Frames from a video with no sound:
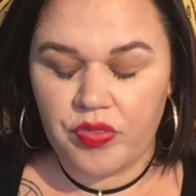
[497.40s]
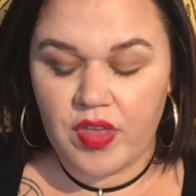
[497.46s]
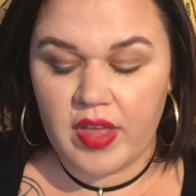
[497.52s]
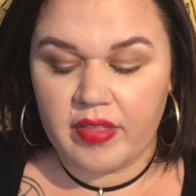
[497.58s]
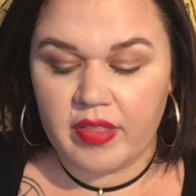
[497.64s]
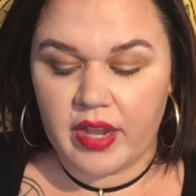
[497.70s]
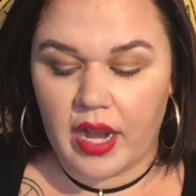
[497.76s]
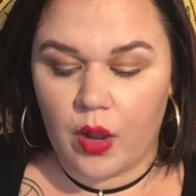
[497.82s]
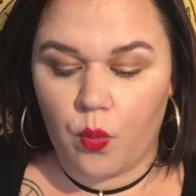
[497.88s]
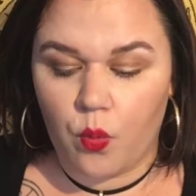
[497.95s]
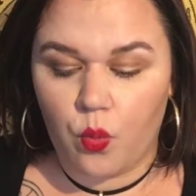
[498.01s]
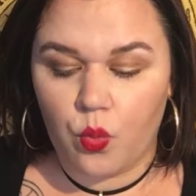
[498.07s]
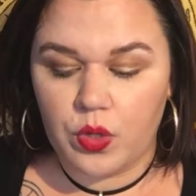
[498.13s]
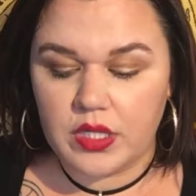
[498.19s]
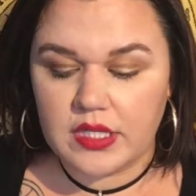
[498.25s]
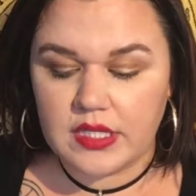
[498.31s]
thing that I
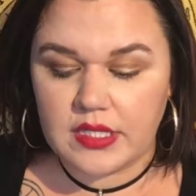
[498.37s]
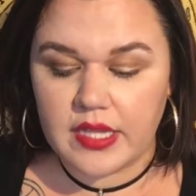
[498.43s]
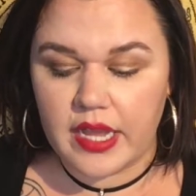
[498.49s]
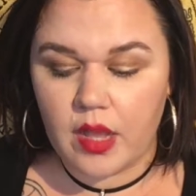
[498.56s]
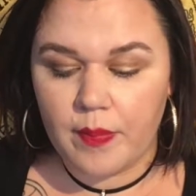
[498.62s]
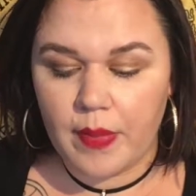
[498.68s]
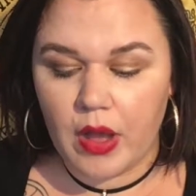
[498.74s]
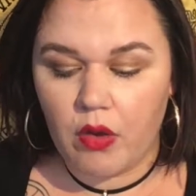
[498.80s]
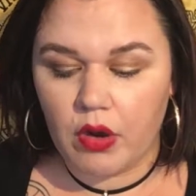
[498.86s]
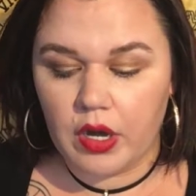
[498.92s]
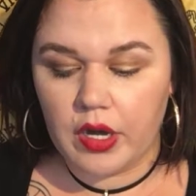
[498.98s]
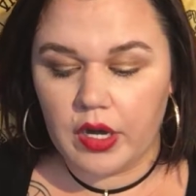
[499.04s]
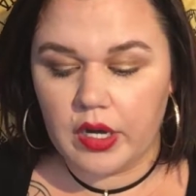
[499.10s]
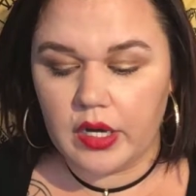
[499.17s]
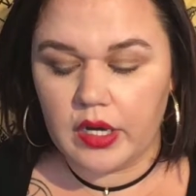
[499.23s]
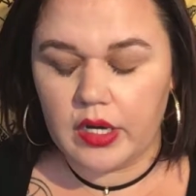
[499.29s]
would say about
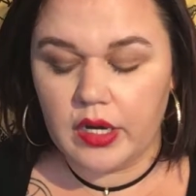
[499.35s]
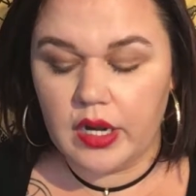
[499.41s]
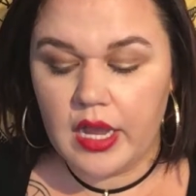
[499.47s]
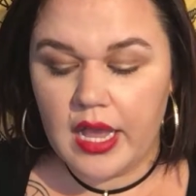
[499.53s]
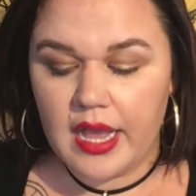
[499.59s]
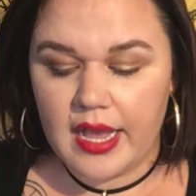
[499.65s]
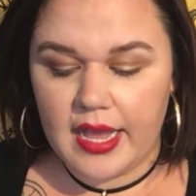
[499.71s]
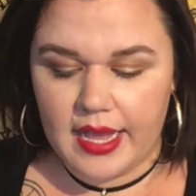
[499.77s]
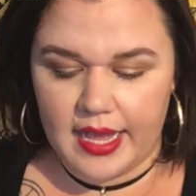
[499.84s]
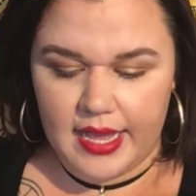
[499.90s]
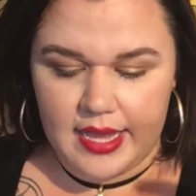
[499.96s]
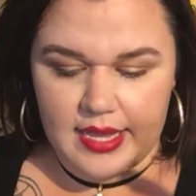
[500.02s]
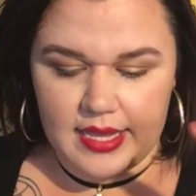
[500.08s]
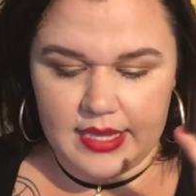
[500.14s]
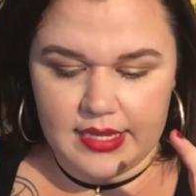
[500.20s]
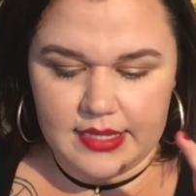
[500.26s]
her
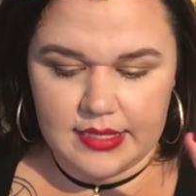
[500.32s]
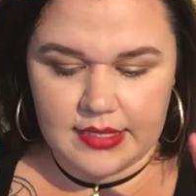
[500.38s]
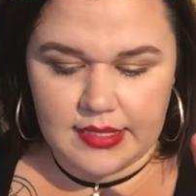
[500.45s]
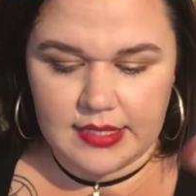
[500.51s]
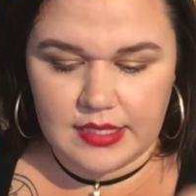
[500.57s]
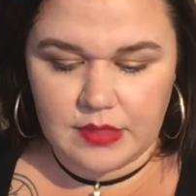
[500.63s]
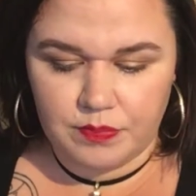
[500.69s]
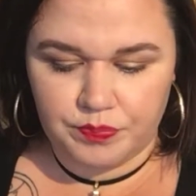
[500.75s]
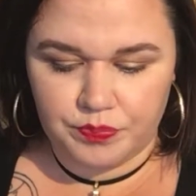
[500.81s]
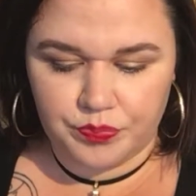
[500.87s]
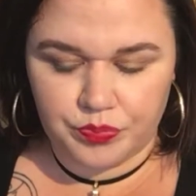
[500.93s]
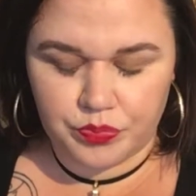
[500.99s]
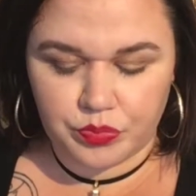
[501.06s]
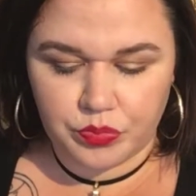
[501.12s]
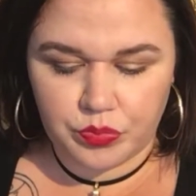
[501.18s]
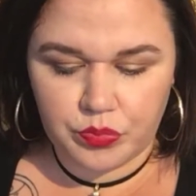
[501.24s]
is
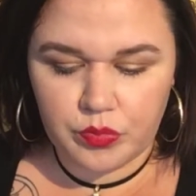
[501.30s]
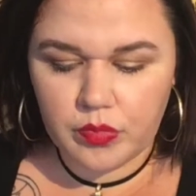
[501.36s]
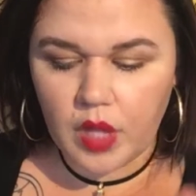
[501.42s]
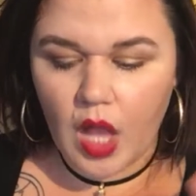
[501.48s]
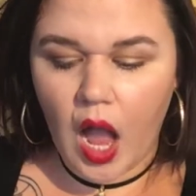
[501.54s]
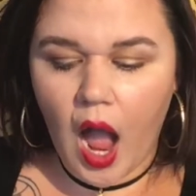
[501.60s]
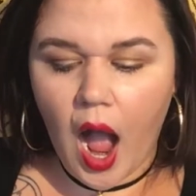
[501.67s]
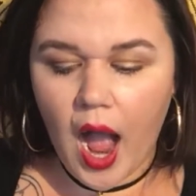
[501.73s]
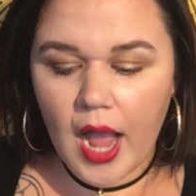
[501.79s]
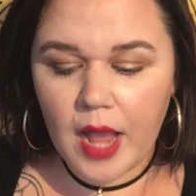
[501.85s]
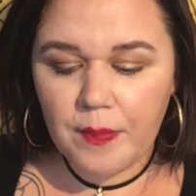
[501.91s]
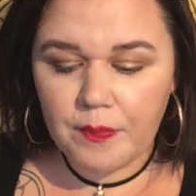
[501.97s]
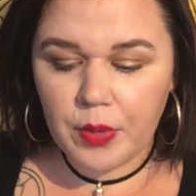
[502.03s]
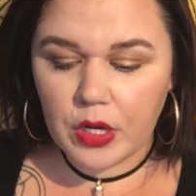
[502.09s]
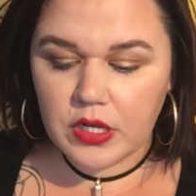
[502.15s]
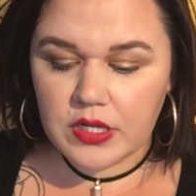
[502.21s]

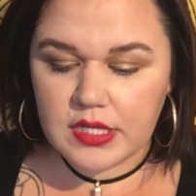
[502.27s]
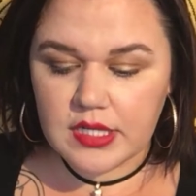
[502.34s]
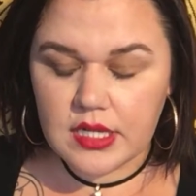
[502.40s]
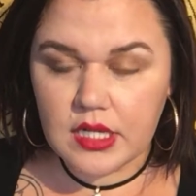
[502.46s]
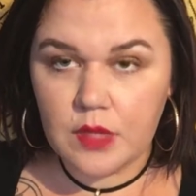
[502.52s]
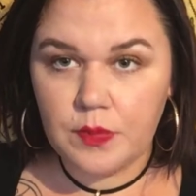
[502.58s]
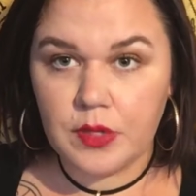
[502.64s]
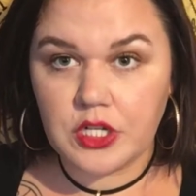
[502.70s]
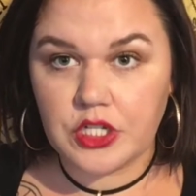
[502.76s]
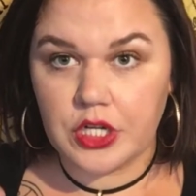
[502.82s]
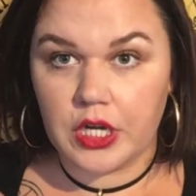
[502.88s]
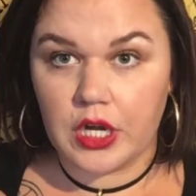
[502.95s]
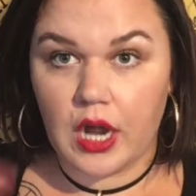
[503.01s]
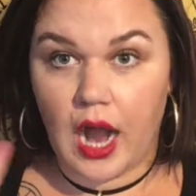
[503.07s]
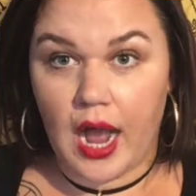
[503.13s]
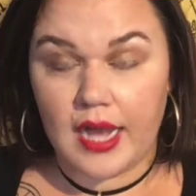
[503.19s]
I personally pictured
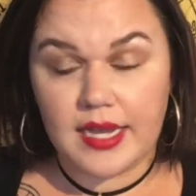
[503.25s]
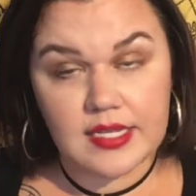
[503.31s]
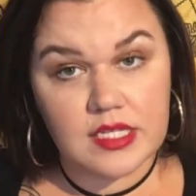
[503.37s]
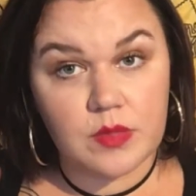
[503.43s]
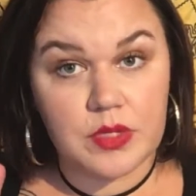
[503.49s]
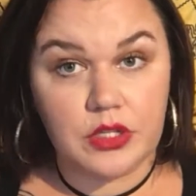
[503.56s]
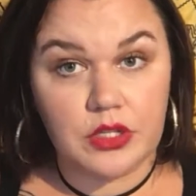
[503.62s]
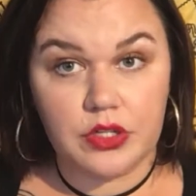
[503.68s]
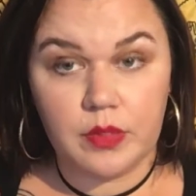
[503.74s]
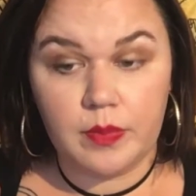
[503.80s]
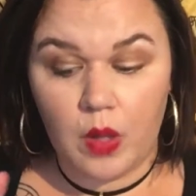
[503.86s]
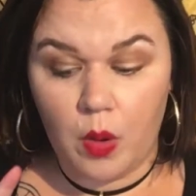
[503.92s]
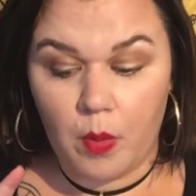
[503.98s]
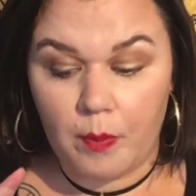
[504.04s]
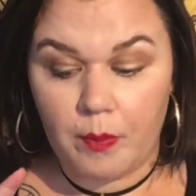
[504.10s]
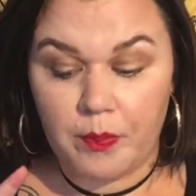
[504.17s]
her eyes to be a little
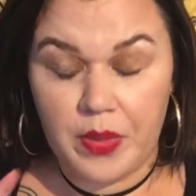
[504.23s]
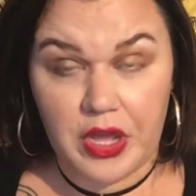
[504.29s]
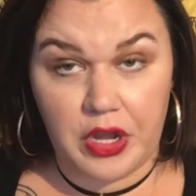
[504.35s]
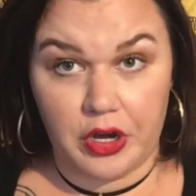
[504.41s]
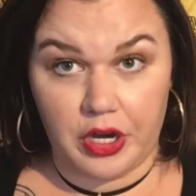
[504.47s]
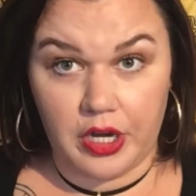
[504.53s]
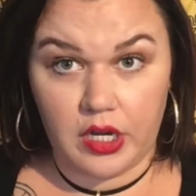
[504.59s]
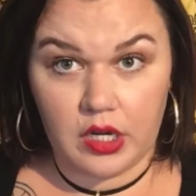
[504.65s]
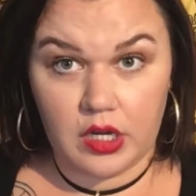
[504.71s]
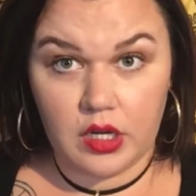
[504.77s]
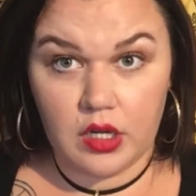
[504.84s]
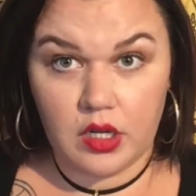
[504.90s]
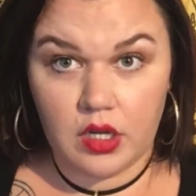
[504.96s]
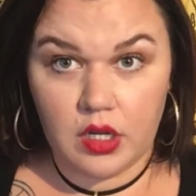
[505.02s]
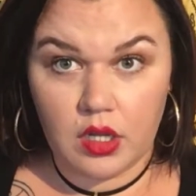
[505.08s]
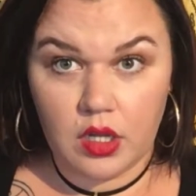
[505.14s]
bit bigger,
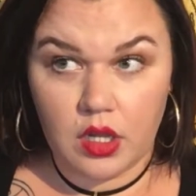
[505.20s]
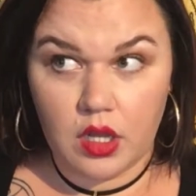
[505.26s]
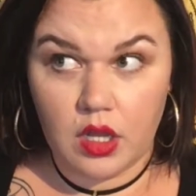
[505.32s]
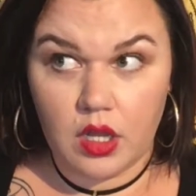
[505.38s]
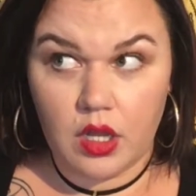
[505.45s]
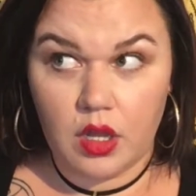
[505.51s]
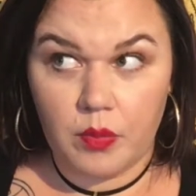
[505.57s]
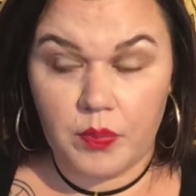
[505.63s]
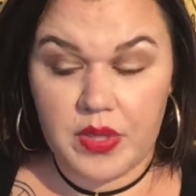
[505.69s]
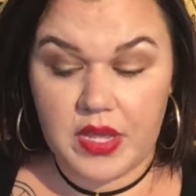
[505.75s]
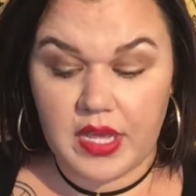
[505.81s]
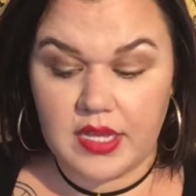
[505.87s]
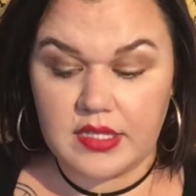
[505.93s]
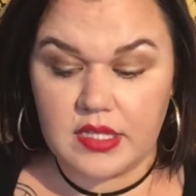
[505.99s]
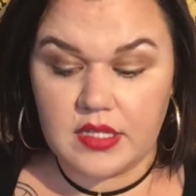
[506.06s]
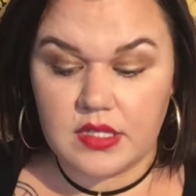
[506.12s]

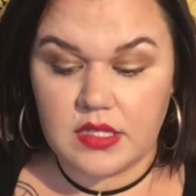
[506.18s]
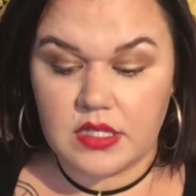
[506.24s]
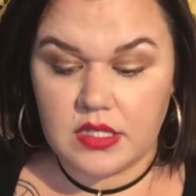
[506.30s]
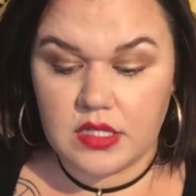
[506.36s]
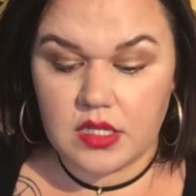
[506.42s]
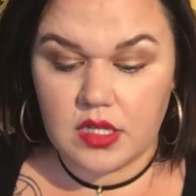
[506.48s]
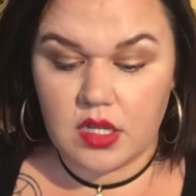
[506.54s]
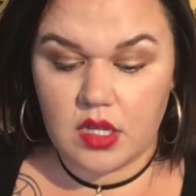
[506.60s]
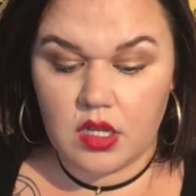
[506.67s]
because it's